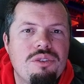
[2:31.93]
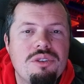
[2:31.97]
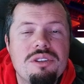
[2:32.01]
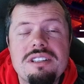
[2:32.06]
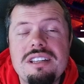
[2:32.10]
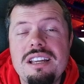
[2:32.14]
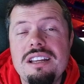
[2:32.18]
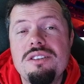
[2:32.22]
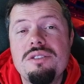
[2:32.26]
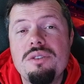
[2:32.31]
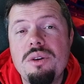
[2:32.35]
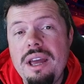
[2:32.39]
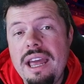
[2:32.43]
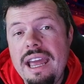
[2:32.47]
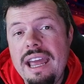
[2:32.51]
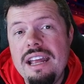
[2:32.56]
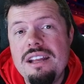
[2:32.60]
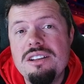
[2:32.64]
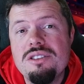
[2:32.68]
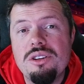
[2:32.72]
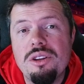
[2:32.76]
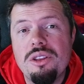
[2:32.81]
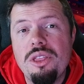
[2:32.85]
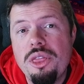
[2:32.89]
It stands for
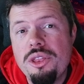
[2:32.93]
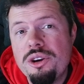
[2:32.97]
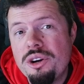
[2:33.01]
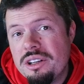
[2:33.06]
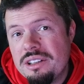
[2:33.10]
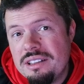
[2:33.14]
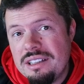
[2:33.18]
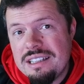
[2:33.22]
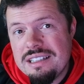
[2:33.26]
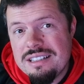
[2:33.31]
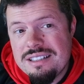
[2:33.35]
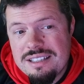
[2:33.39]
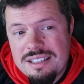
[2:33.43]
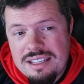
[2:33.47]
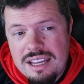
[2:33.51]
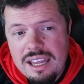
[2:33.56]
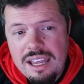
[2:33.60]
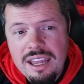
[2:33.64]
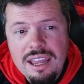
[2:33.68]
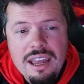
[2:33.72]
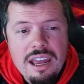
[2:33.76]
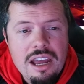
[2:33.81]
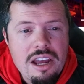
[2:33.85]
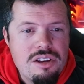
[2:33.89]
hands on throttle and
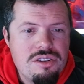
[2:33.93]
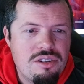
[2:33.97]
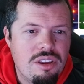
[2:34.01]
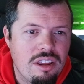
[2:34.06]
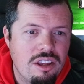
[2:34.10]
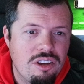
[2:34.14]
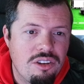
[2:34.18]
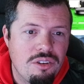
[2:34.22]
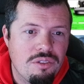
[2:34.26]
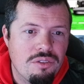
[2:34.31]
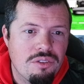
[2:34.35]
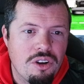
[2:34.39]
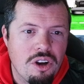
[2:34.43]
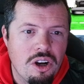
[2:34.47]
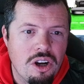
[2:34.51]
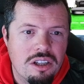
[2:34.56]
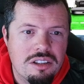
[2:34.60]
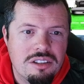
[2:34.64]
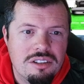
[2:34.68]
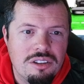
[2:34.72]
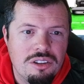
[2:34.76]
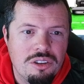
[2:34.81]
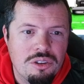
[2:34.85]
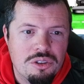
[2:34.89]
stick, so that you've
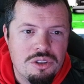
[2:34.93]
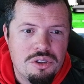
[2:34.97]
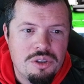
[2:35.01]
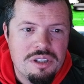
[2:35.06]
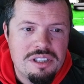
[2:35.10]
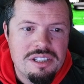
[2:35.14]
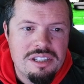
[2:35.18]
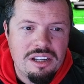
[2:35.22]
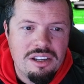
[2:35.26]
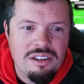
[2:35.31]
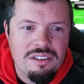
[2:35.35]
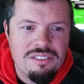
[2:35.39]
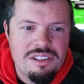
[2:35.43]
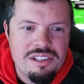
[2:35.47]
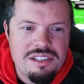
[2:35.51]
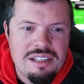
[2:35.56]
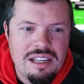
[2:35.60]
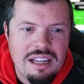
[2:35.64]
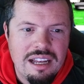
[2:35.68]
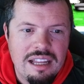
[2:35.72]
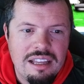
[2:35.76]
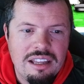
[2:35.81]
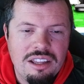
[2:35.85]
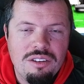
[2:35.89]
got your joystick over the
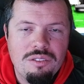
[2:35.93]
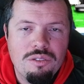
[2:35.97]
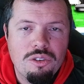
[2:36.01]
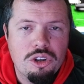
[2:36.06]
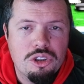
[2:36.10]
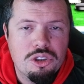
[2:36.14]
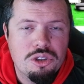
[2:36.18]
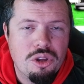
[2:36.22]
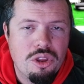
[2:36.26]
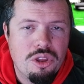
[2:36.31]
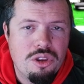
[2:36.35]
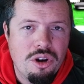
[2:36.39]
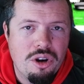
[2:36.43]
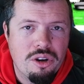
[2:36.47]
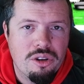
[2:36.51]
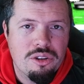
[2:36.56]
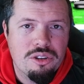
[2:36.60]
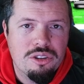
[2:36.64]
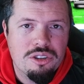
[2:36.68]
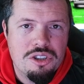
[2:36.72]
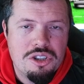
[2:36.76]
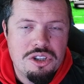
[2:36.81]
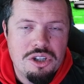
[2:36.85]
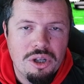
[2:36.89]
side and then you've got your throttle
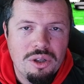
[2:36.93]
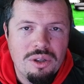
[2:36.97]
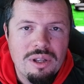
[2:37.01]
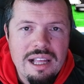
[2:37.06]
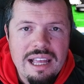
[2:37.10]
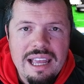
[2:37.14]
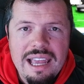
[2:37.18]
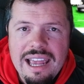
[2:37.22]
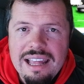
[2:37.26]
control.